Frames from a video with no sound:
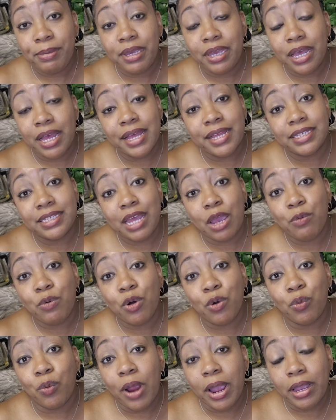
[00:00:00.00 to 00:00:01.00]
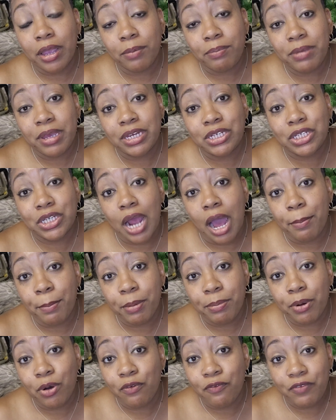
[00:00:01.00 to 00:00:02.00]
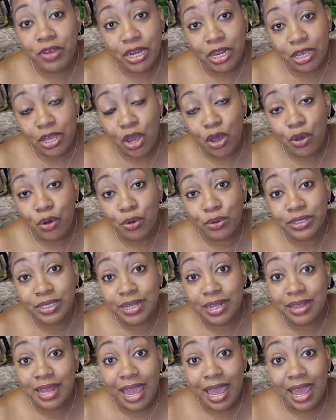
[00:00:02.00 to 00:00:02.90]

because they will recommend shoppable videos